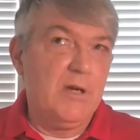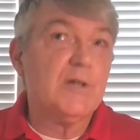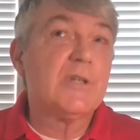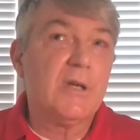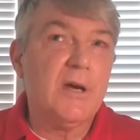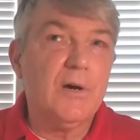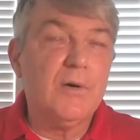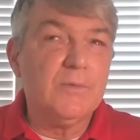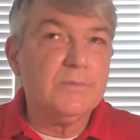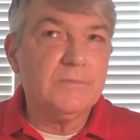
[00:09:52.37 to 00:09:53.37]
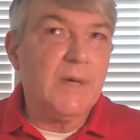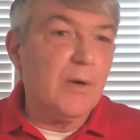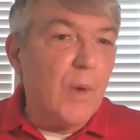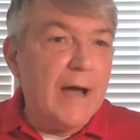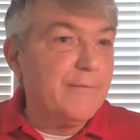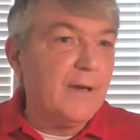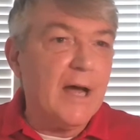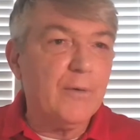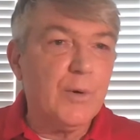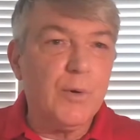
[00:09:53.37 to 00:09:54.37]
years ago, my wife and
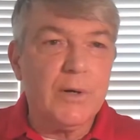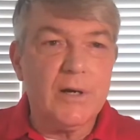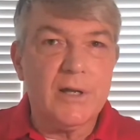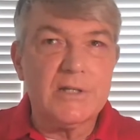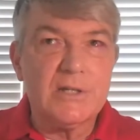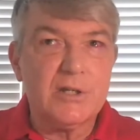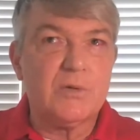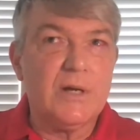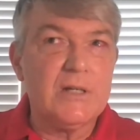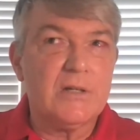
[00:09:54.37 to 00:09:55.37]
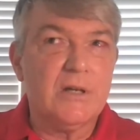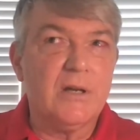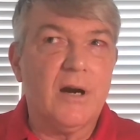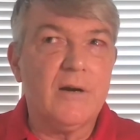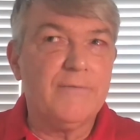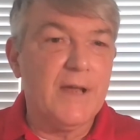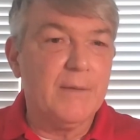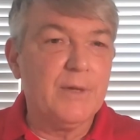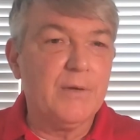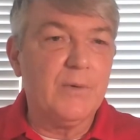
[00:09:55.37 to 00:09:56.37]
I, we were in a situation in our
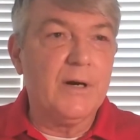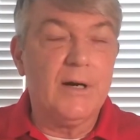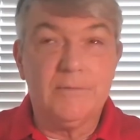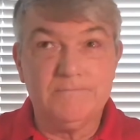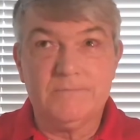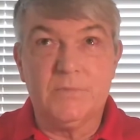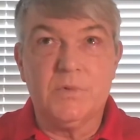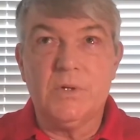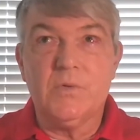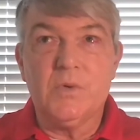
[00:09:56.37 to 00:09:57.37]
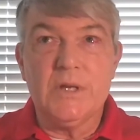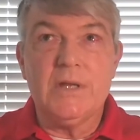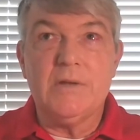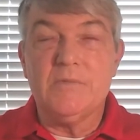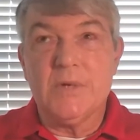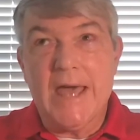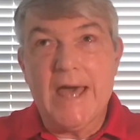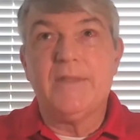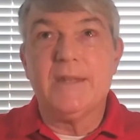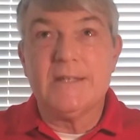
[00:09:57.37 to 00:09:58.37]
family where we
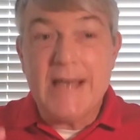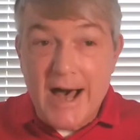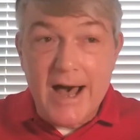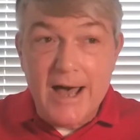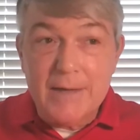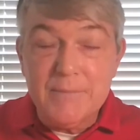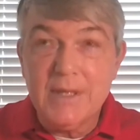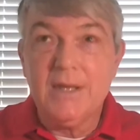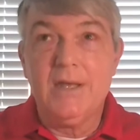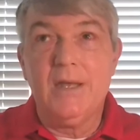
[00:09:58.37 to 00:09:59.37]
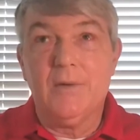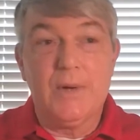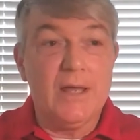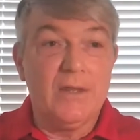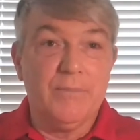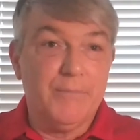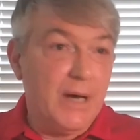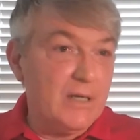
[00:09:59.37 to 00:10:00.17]
had the time, and we had the